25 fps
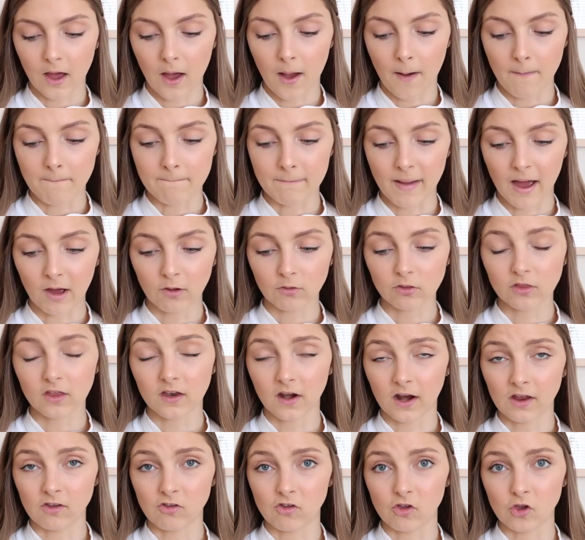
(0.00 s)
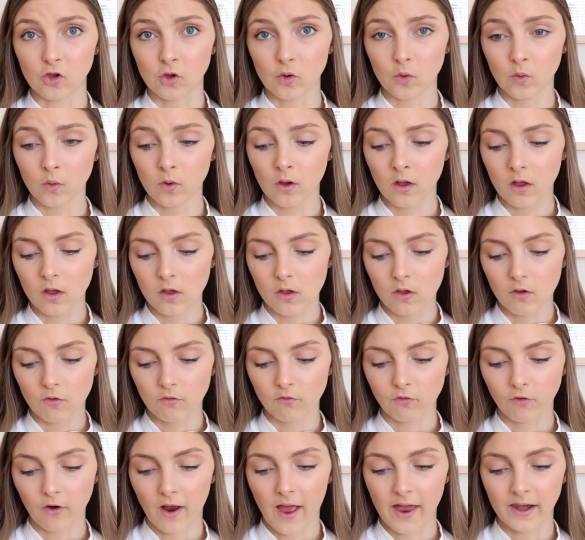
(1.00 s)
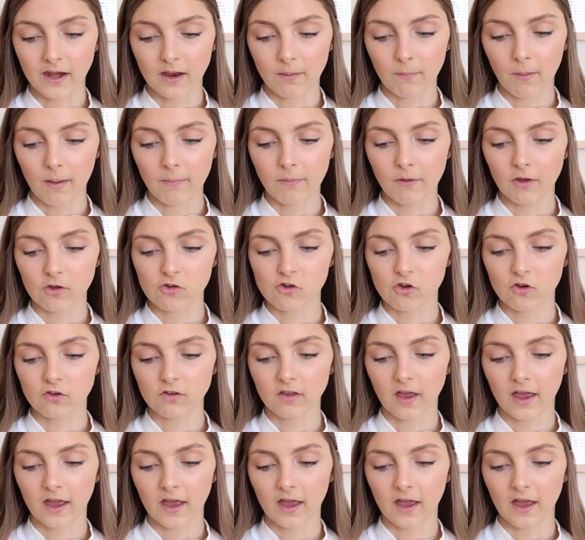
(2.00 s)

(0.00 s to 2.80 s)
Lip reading: amount that I do for any of my pictures.